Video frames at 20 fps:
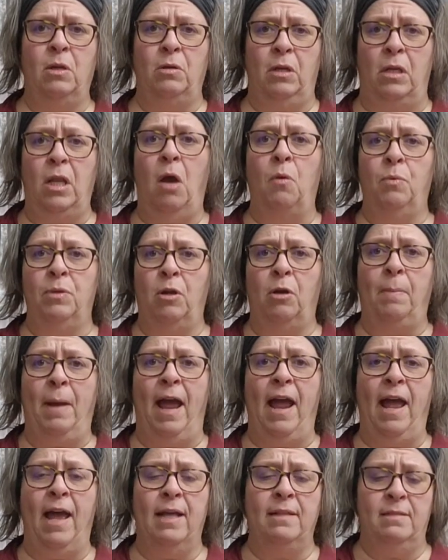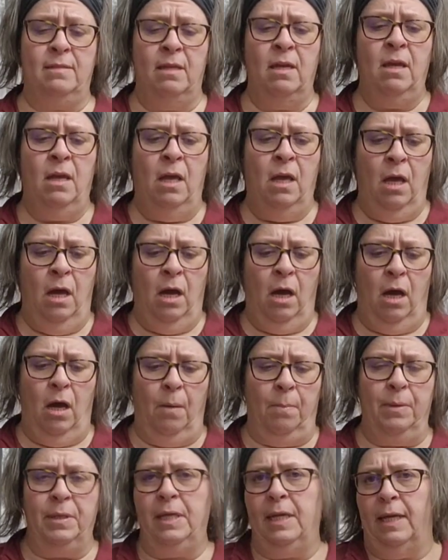along with our pads.
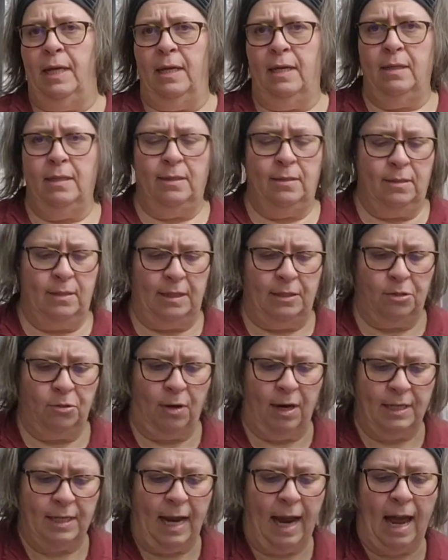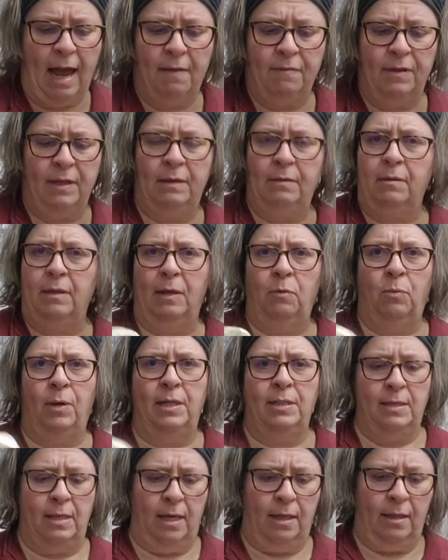But yeah, it's great to have, and it
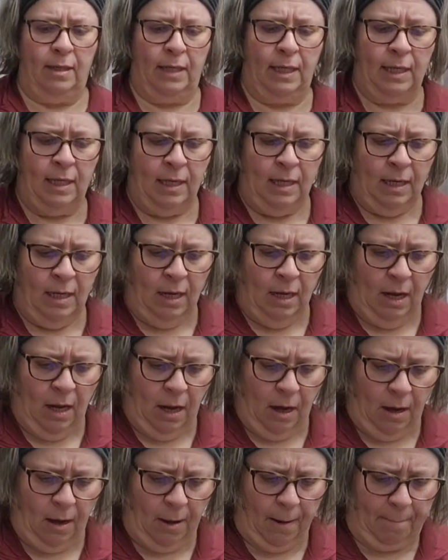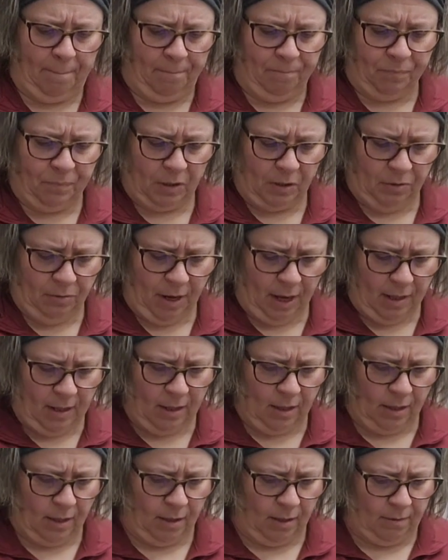weighs nothing. We've got
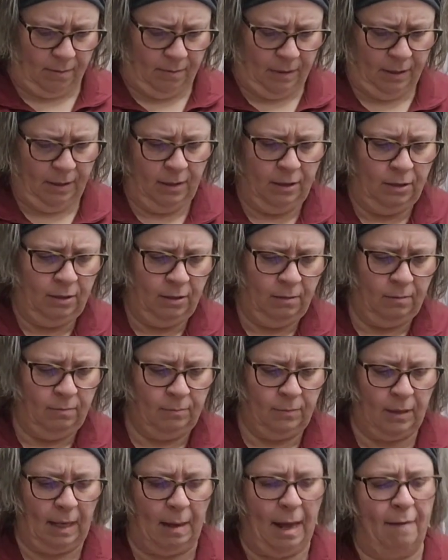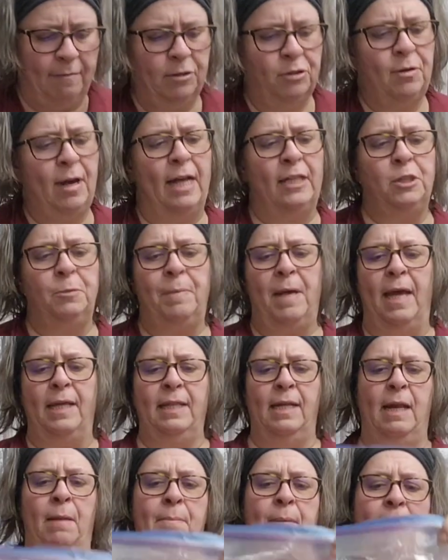I have a trash bag that I